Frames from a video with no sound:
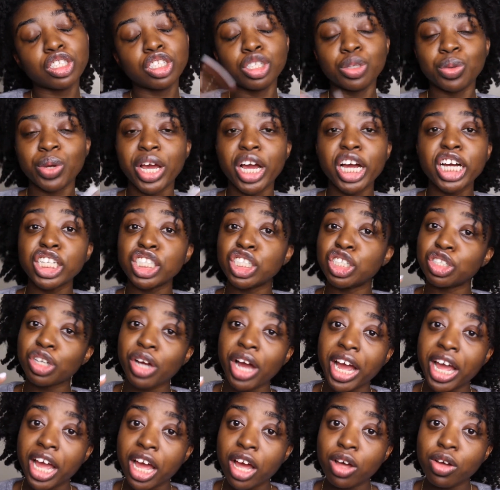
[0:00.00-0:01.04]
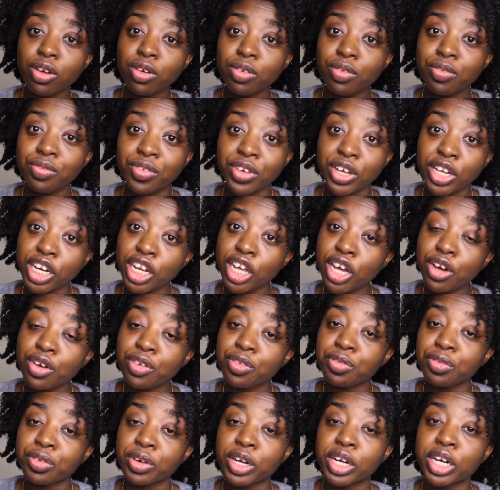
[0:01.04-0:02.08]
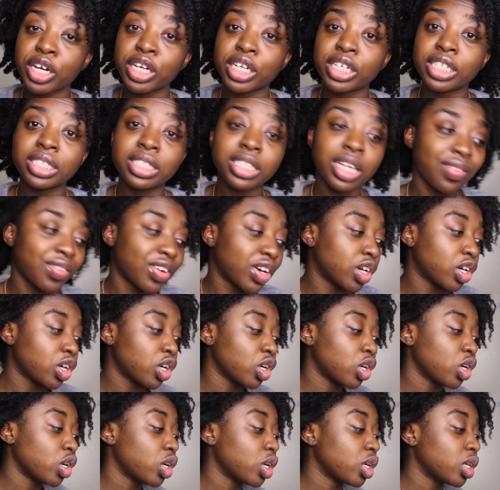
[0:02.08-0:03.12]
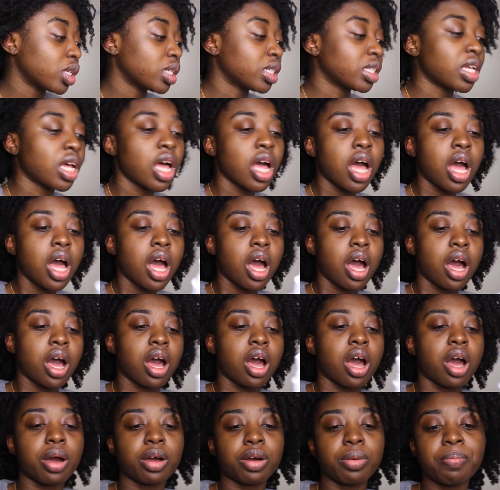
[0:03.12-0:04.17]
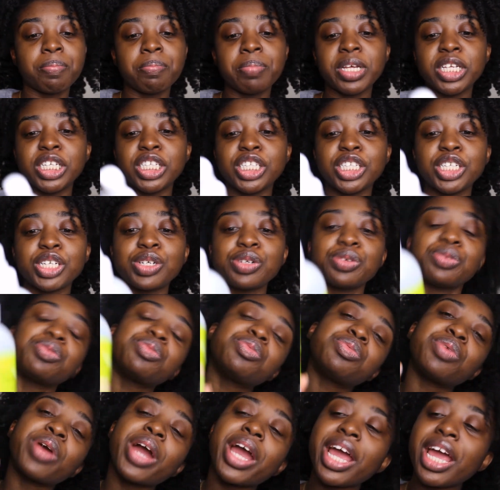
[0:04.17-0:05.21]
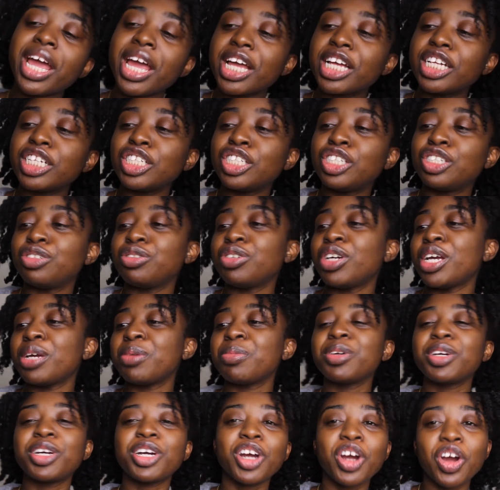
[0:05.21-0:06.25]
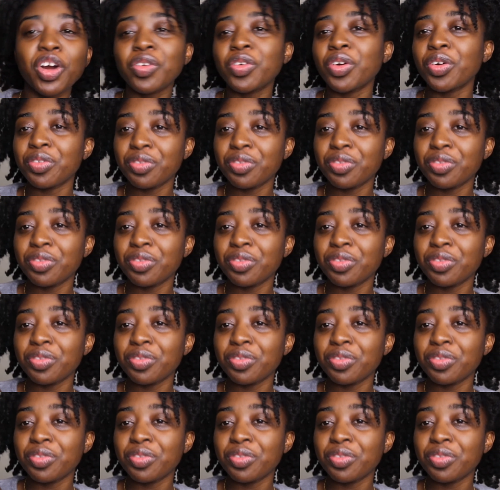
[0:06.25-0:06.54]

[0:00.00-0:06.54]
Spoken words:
doing a tryout video for Deva Curls Mr. Right Dream Curl